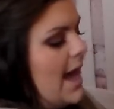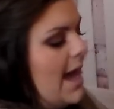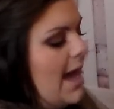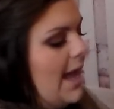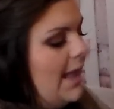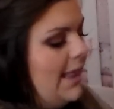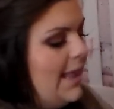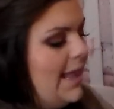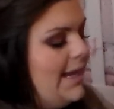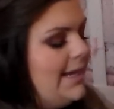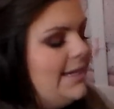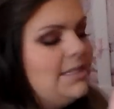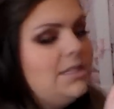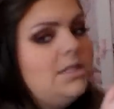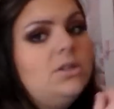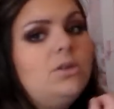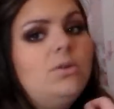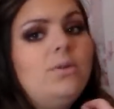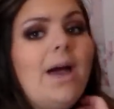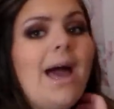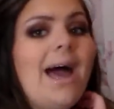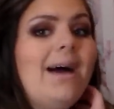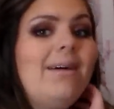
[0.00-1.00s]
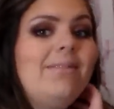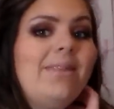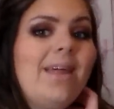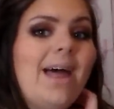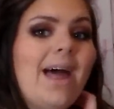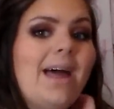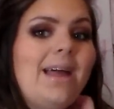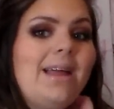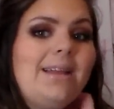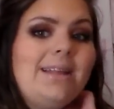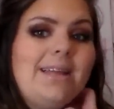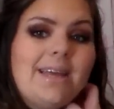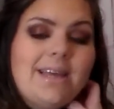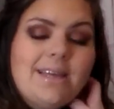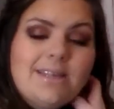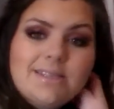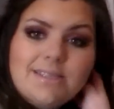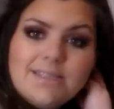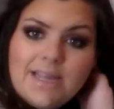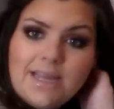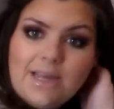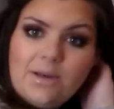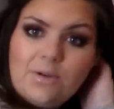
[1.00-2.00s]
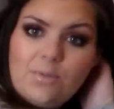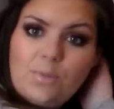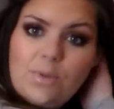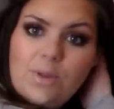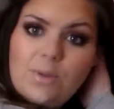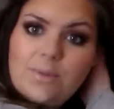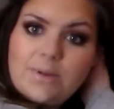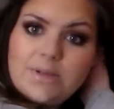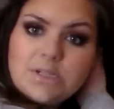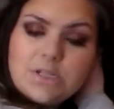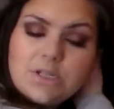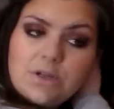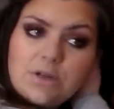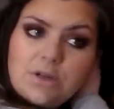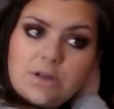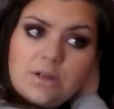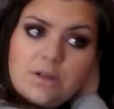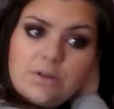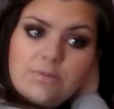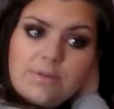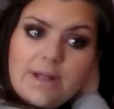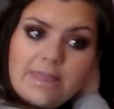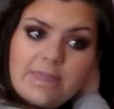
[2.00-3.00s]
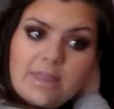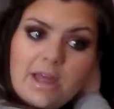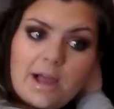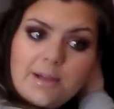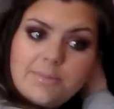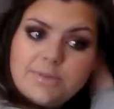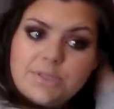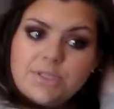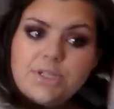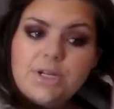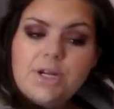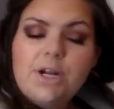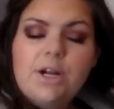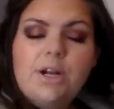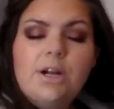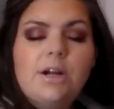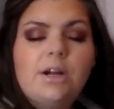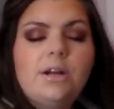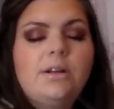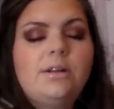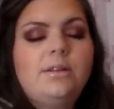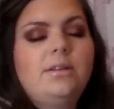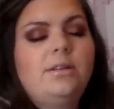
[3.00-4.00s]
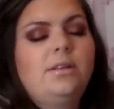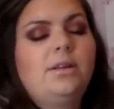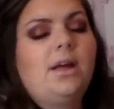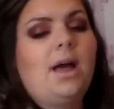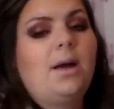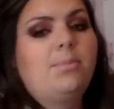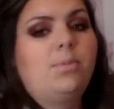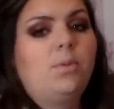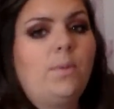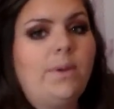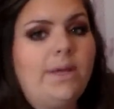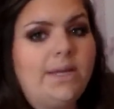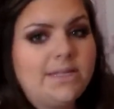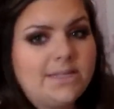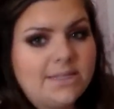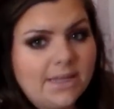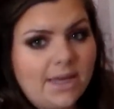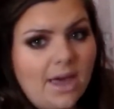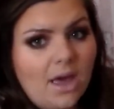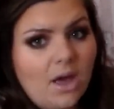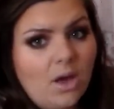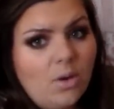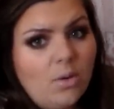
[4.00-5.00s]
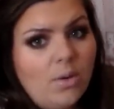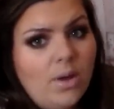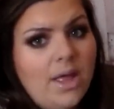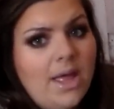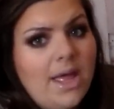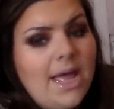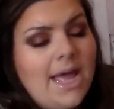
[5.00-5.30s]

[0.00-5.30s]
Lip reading: I like to have that in case, like, we went to Red Lobster a couple weeks ago